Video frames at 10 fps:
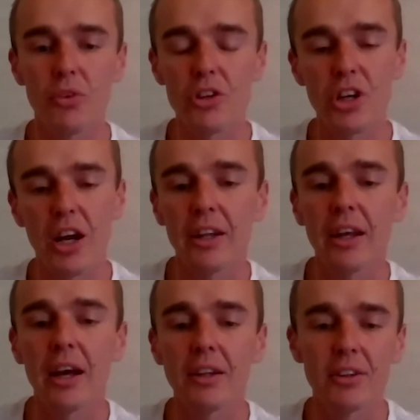fresh
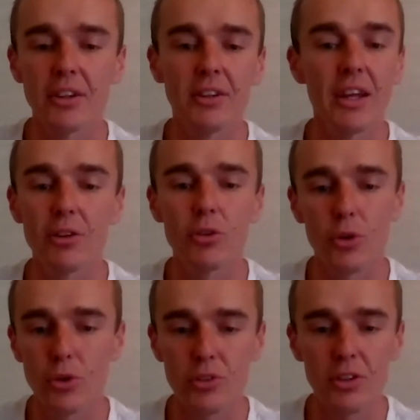idea and they
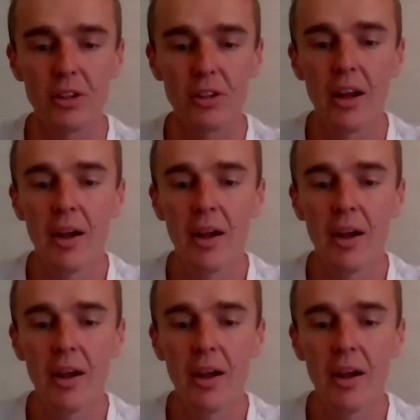introduce it.